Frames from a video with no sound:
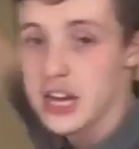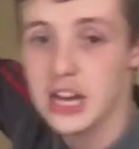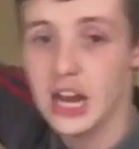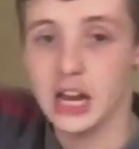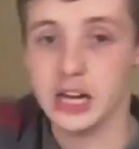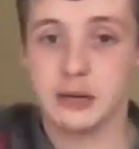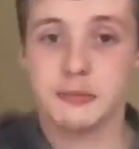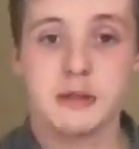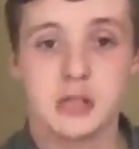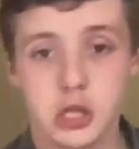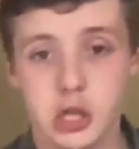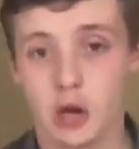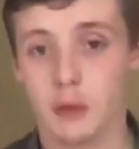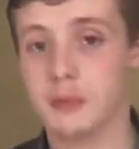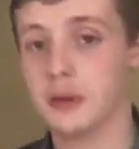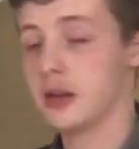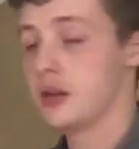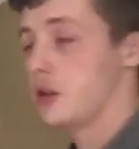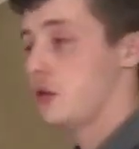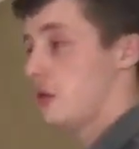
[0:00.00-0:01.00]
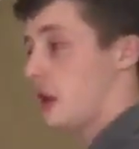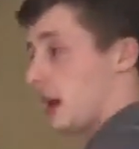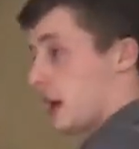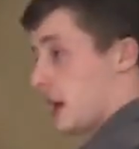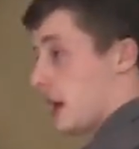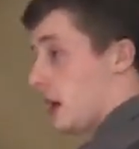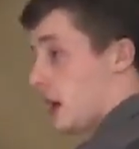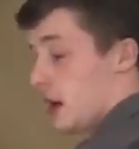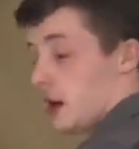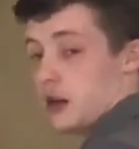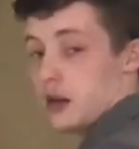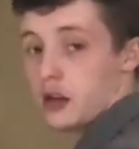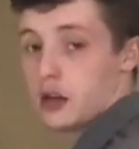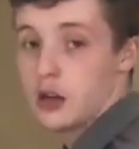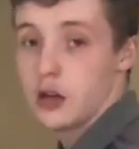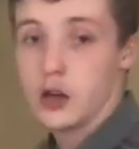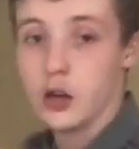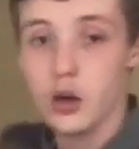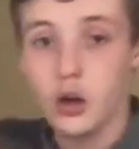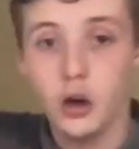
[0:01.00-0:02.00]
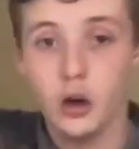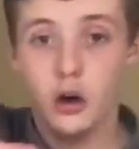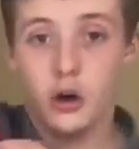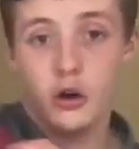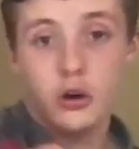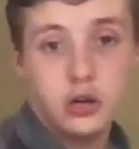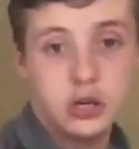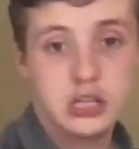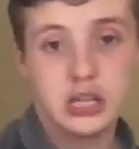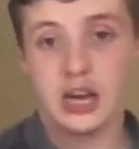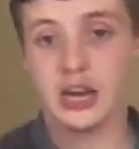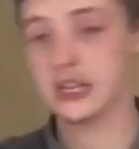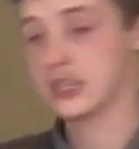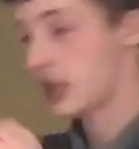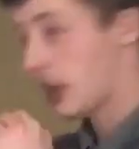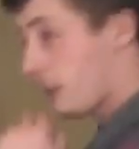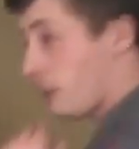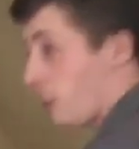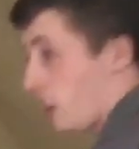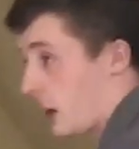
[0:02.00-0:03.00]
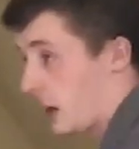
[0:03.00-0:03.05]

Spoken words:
he had to be sloppy and do like hooks that instead of